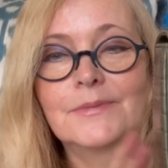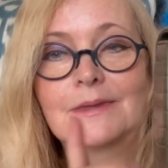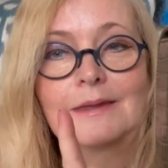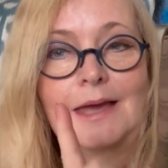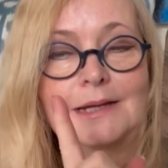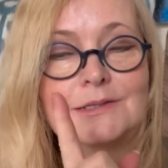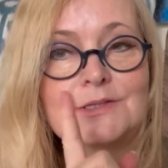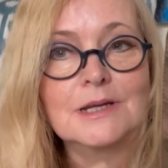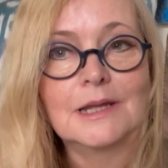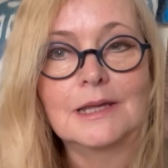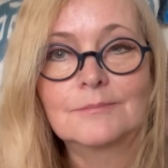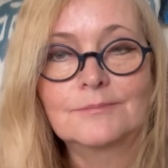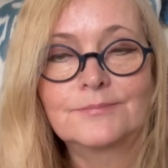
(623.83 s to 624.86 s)

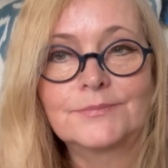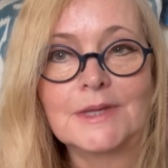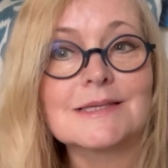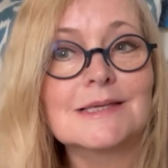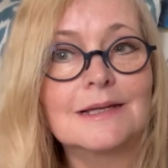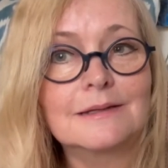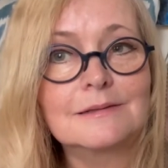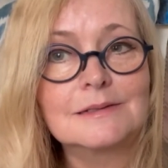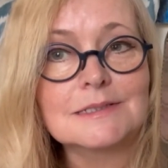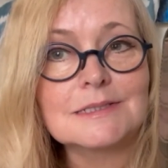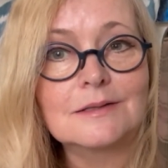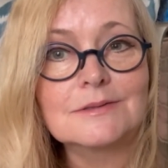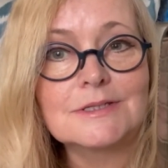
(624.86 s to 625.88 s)
Actually, there's a little
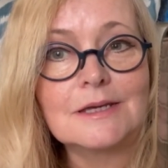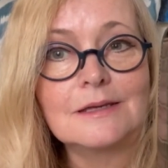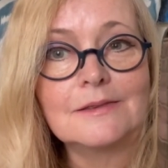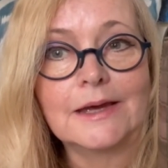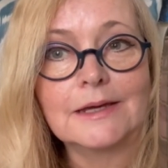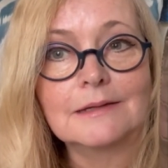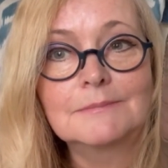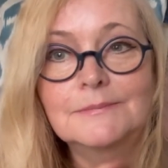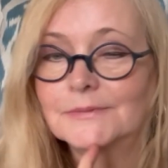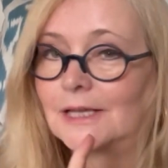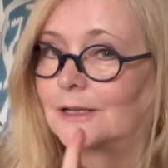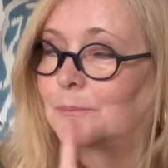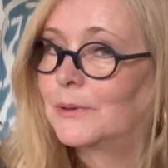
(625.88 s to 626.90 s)
SLG there
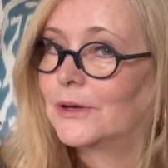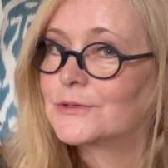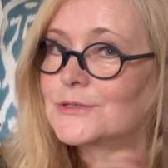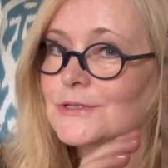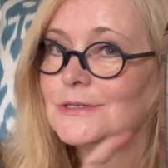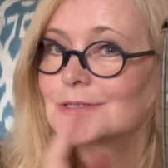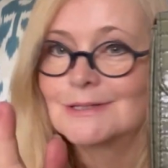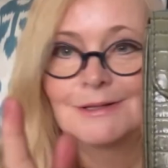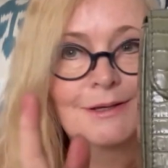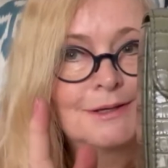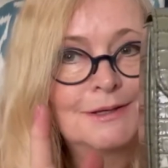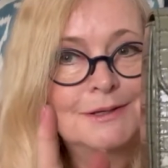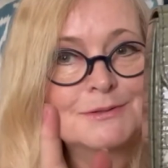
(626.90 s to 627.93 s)
that I purchased
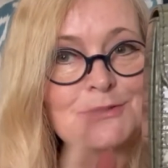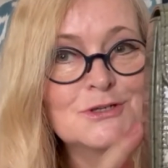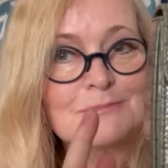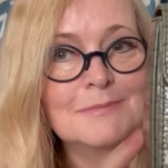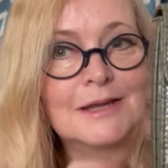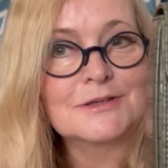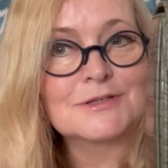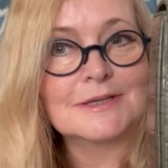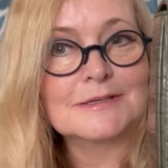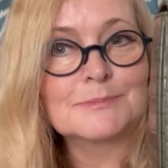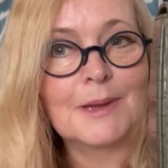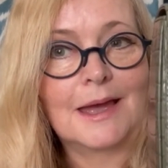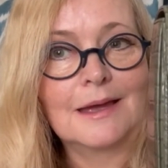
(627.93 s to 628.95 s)
to match this
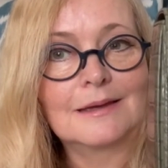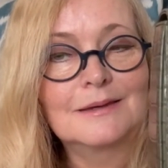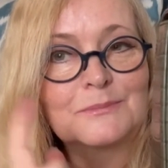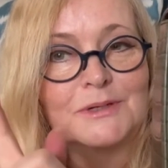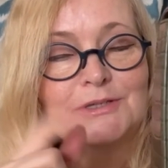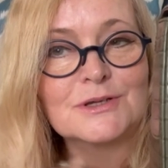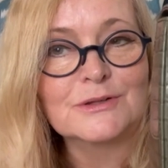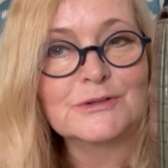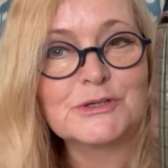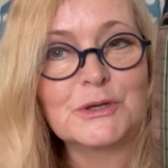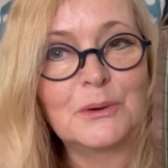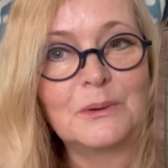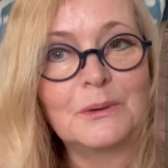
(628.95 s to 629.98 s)
bag, which I'll
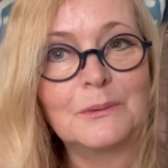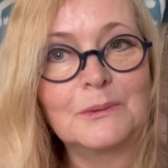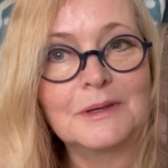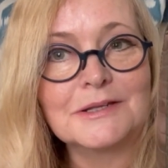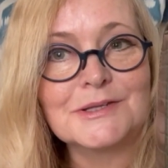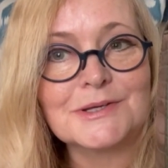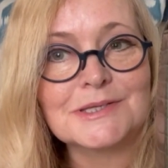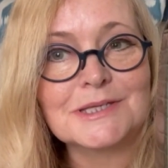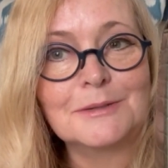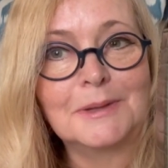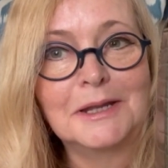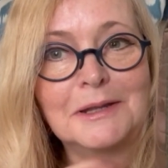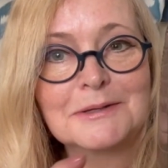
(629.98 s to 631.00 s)
show you in just a
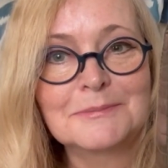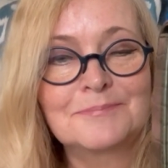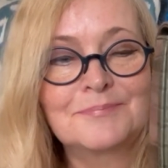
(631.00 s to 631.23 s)
minute.